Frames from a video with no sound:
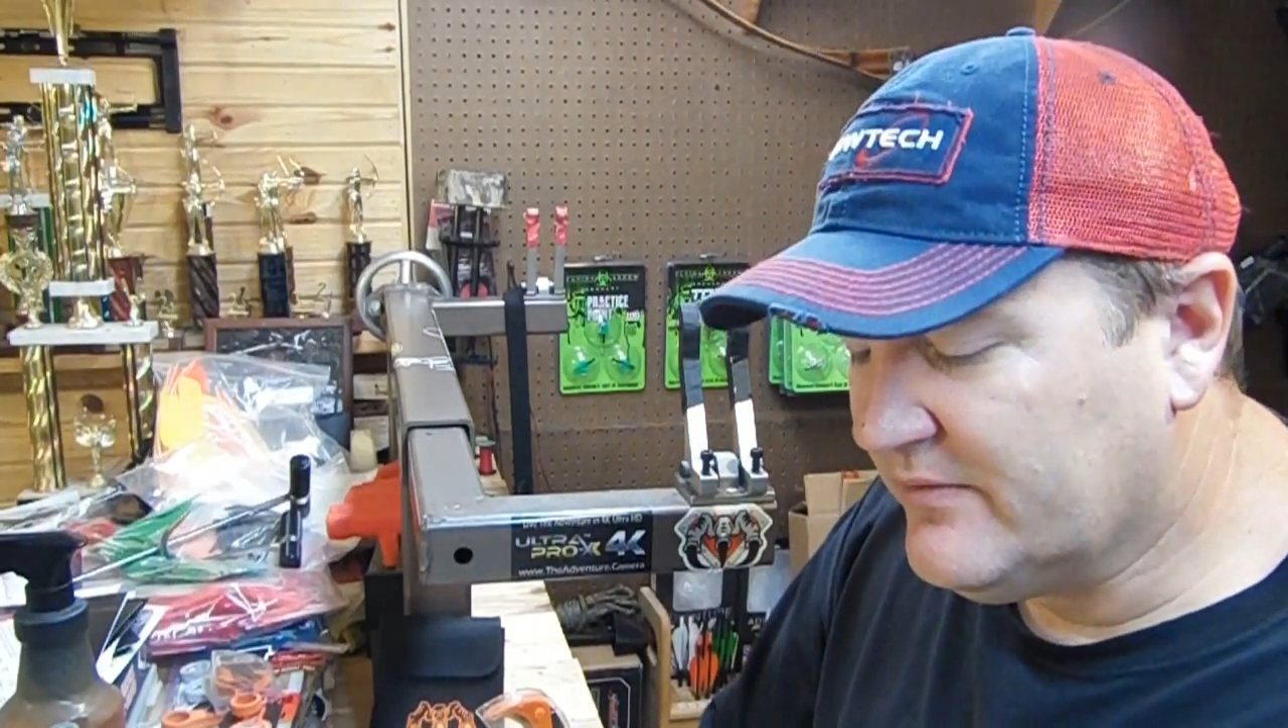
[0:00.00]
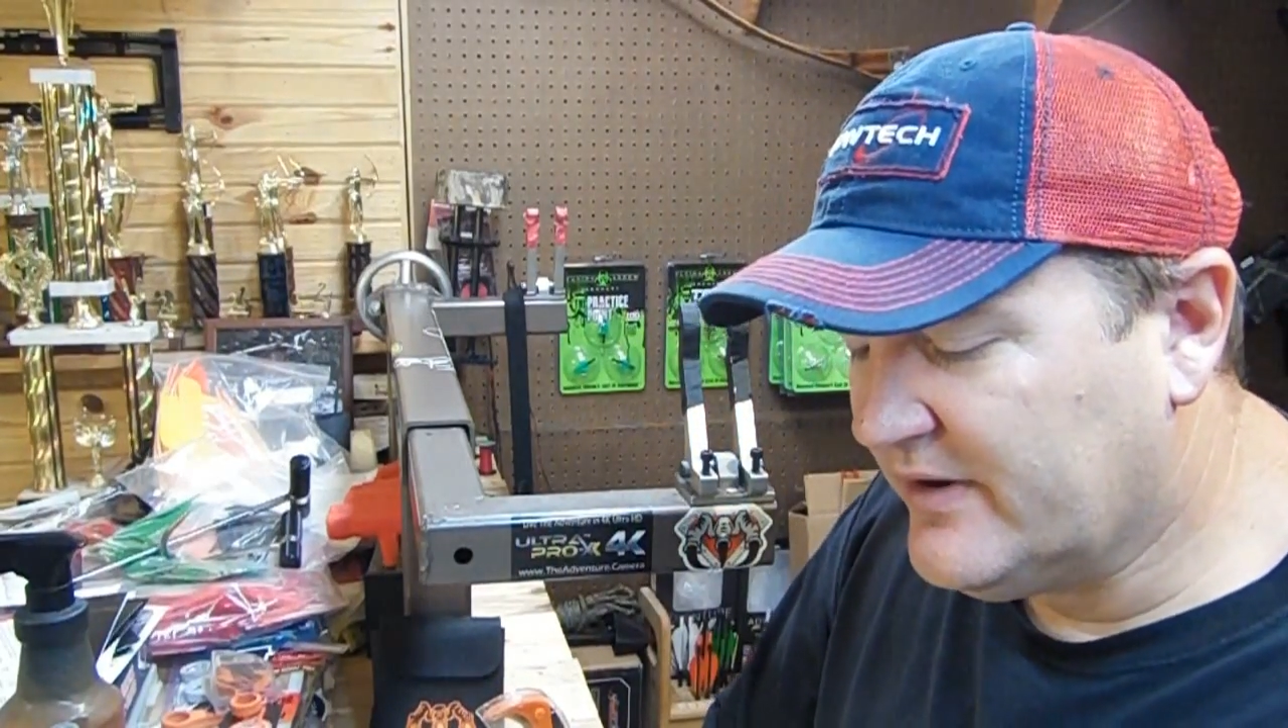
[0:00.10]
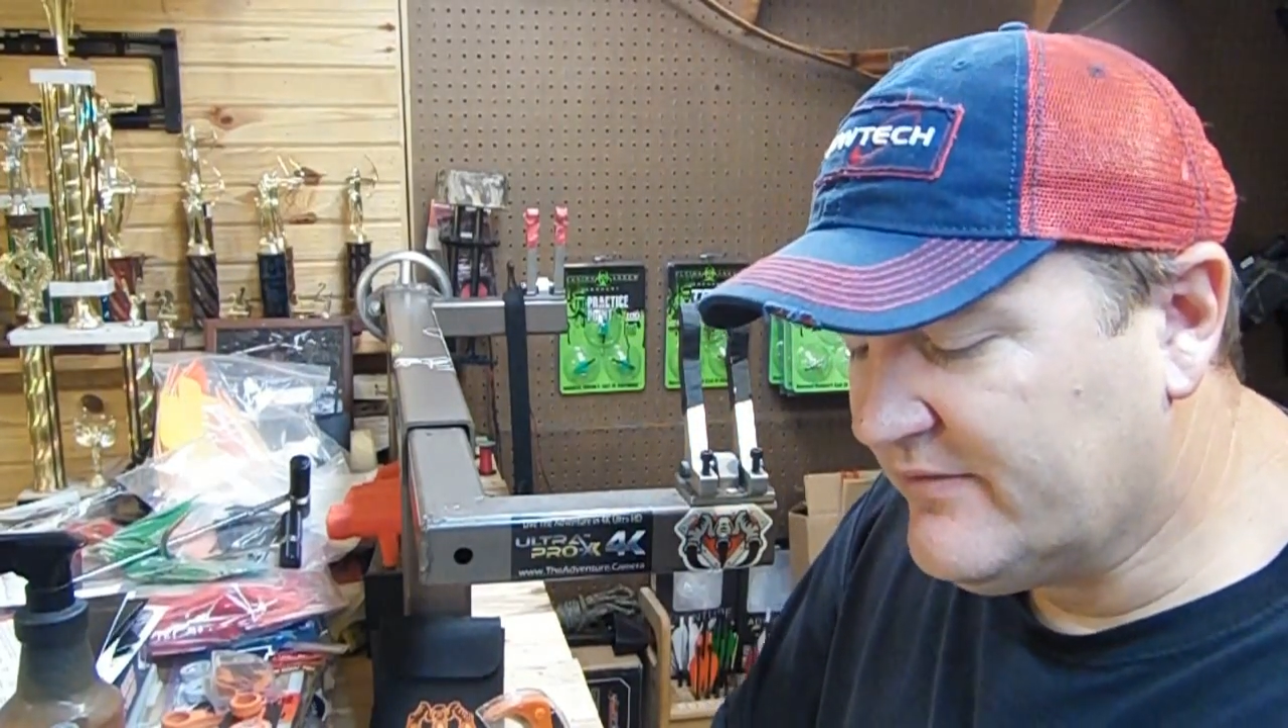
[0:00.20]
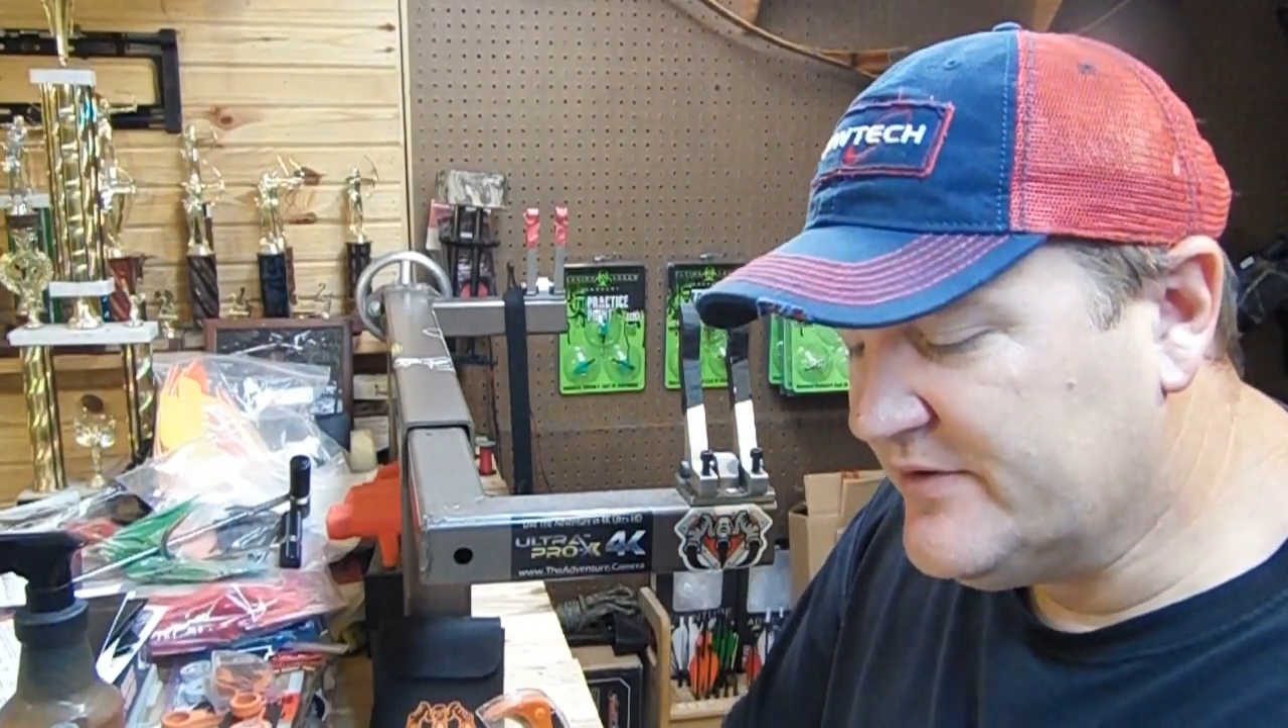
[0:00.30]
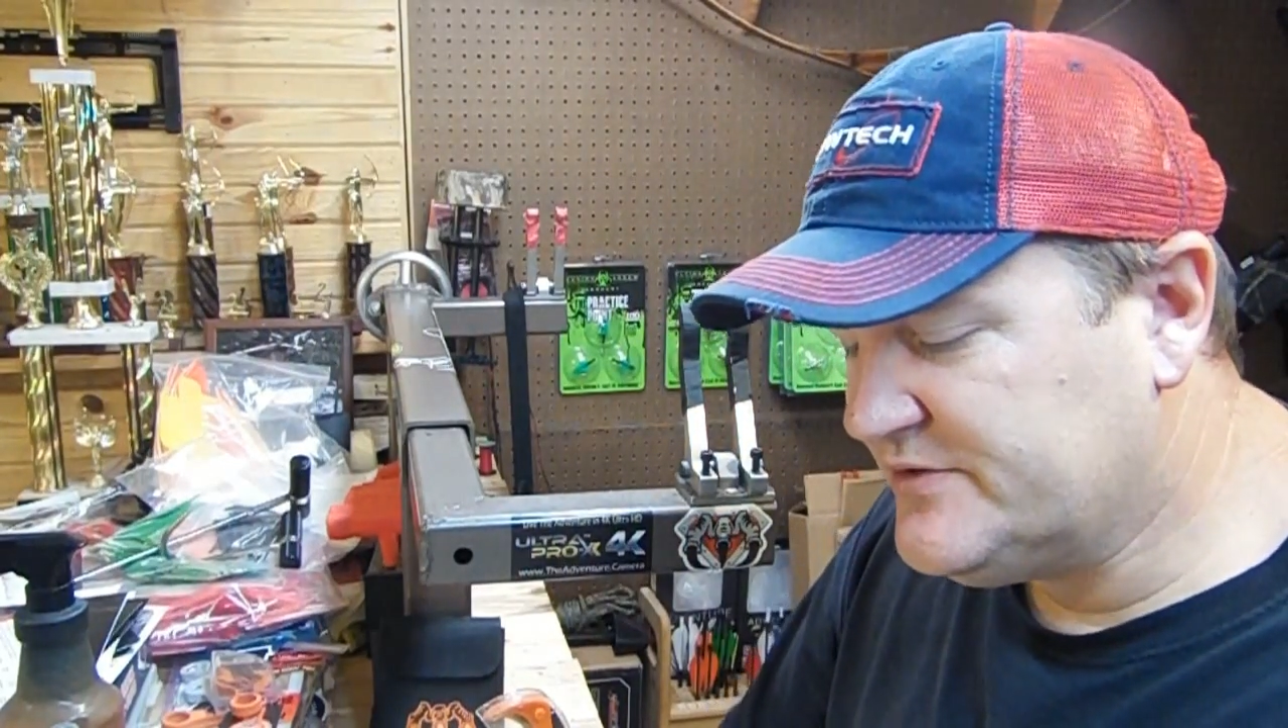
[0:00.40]

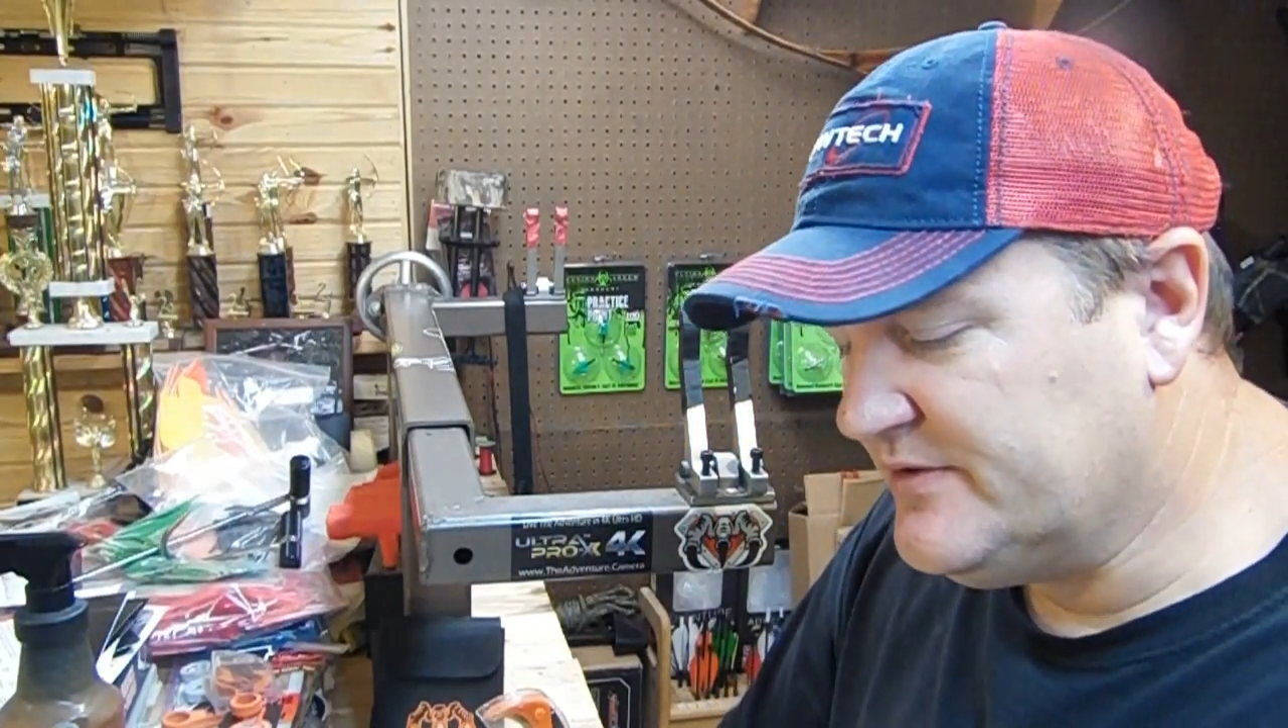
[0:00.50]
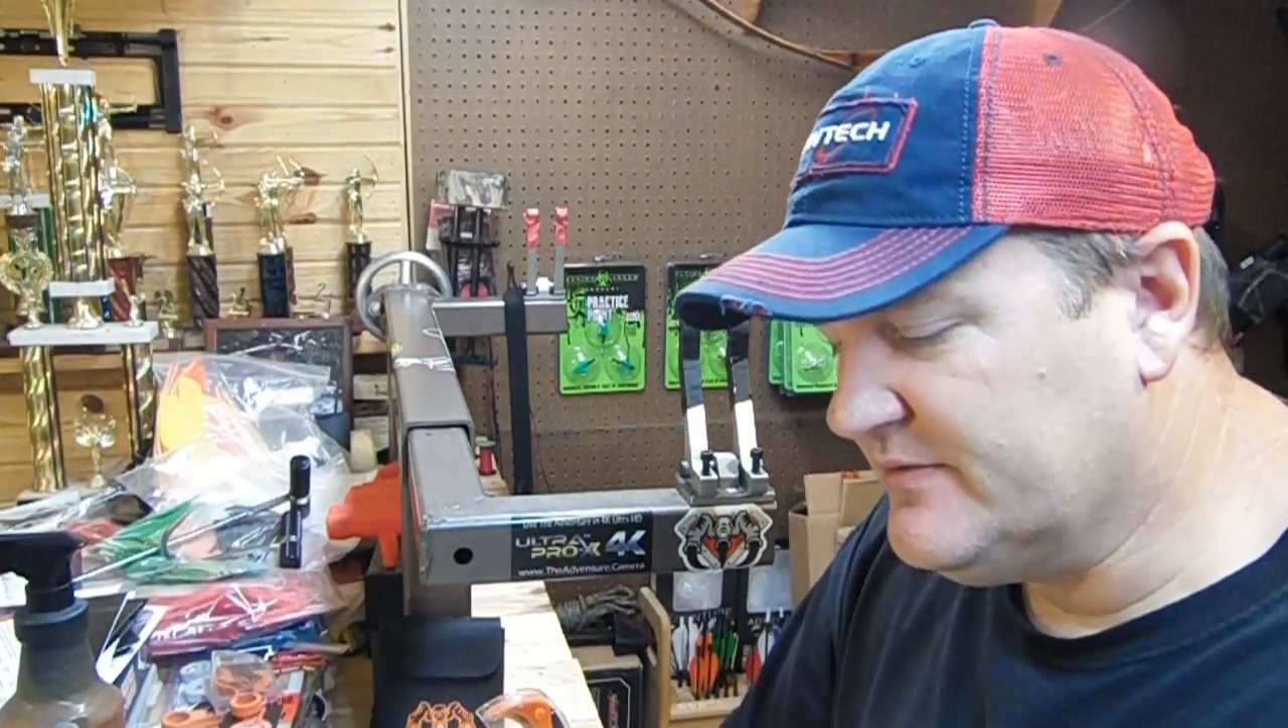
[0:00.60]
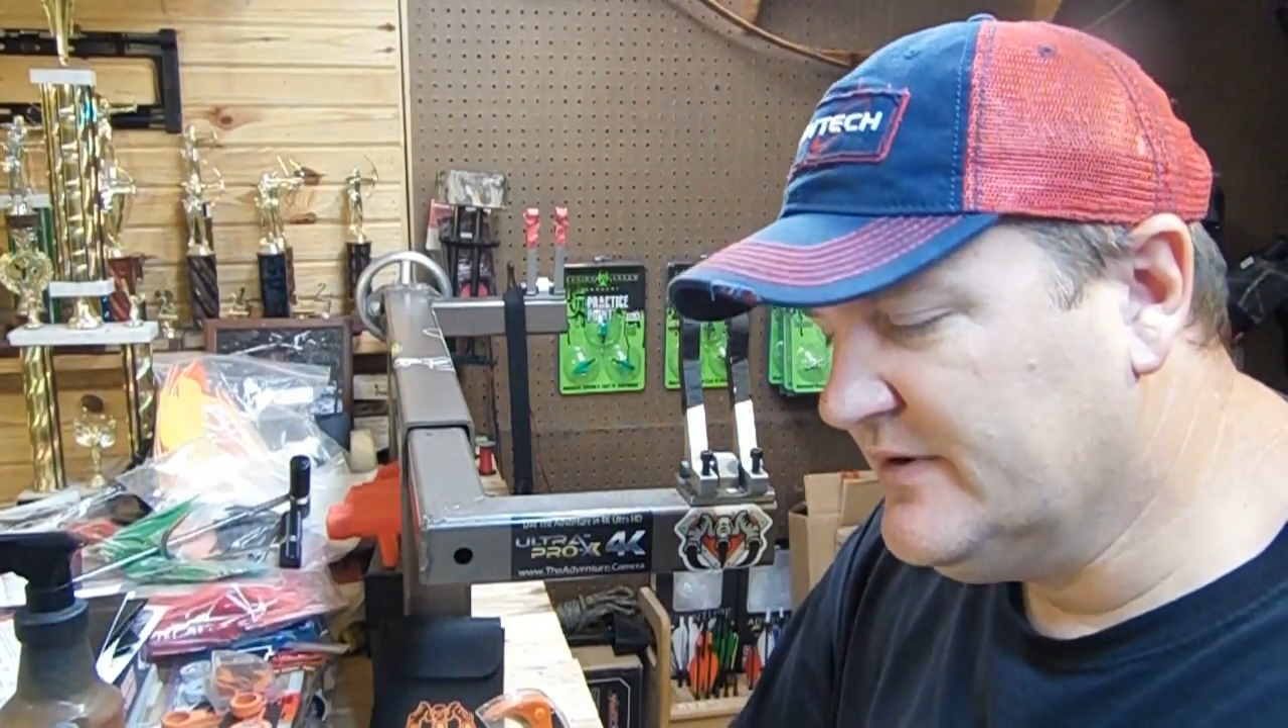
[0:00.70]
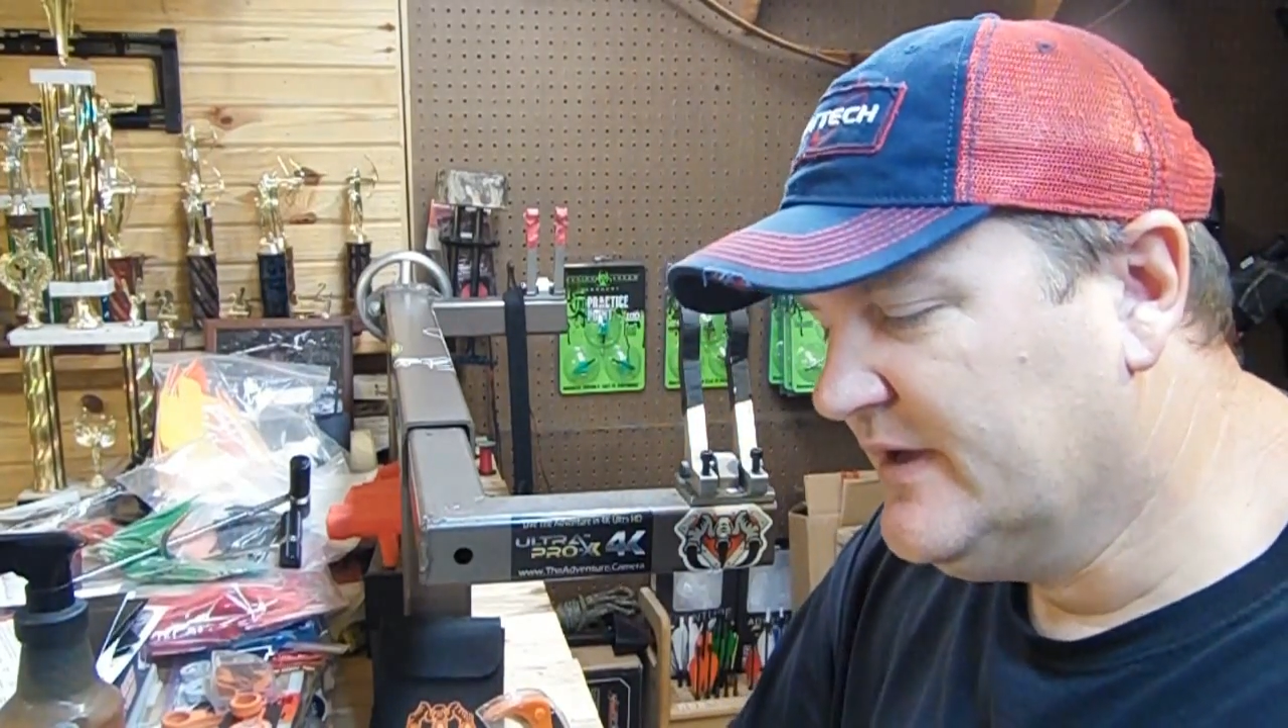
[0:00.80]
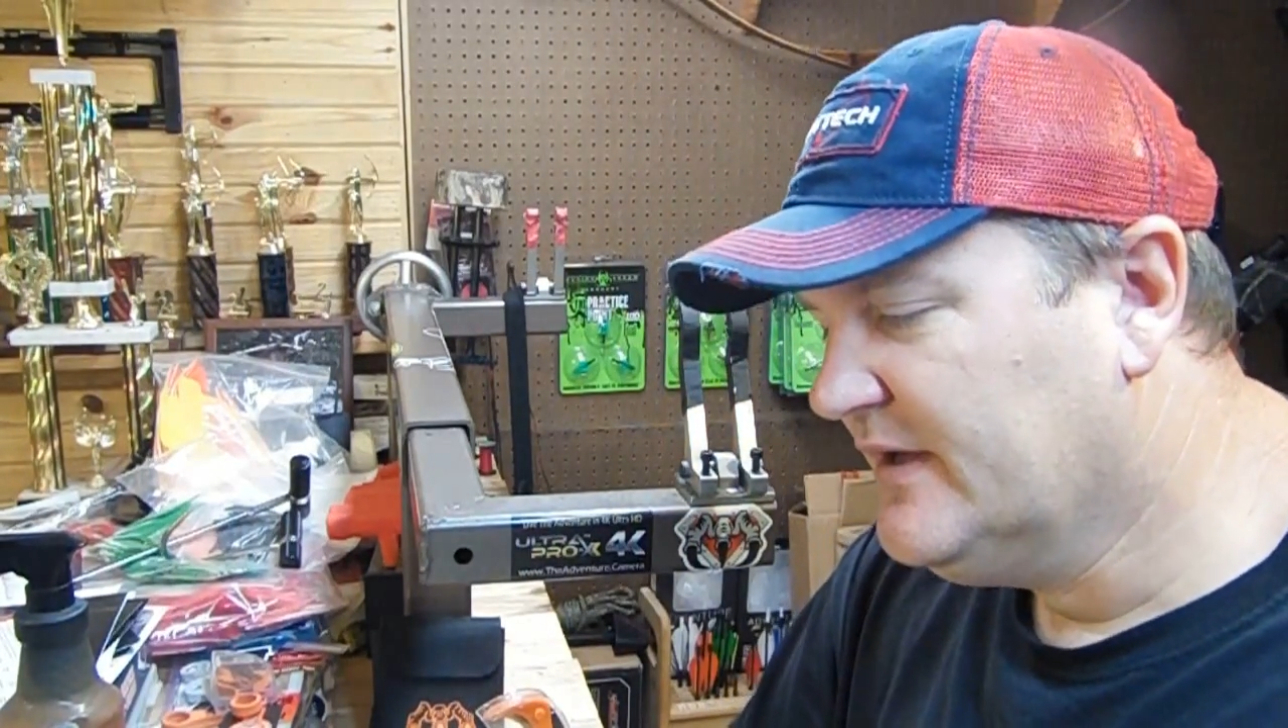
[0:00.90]
whatever you're shooting,